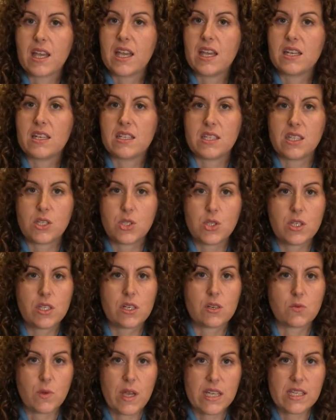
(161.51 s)
In
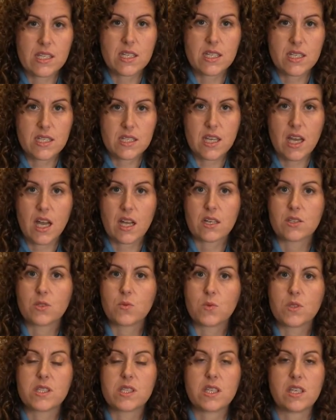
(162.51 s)
addition, a resident doctor
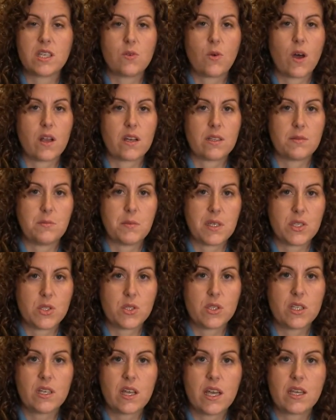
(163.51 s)
will see you on admission